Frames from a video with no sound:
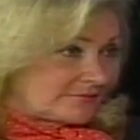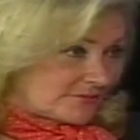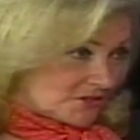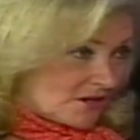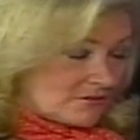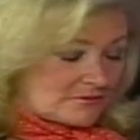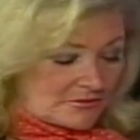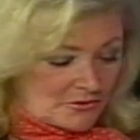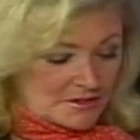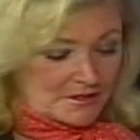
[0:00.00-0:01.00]
So,
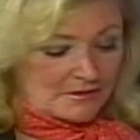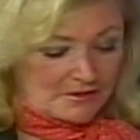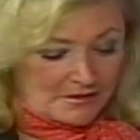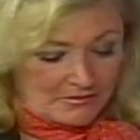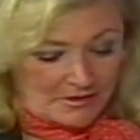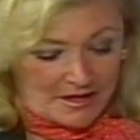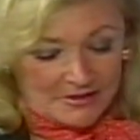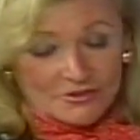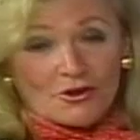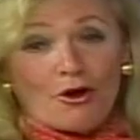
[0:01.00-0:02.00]
of course, the
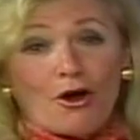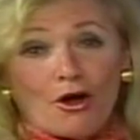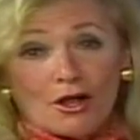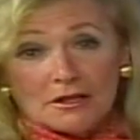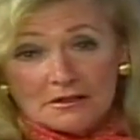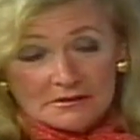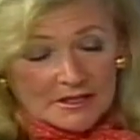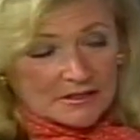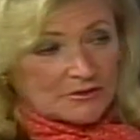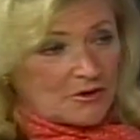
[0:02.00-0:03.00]
answer to all
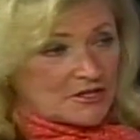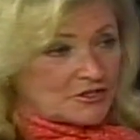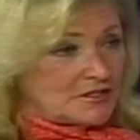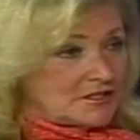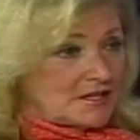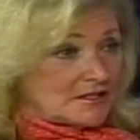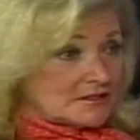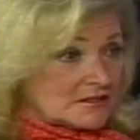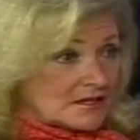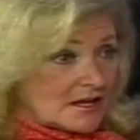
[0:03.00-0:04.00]
legal questions is,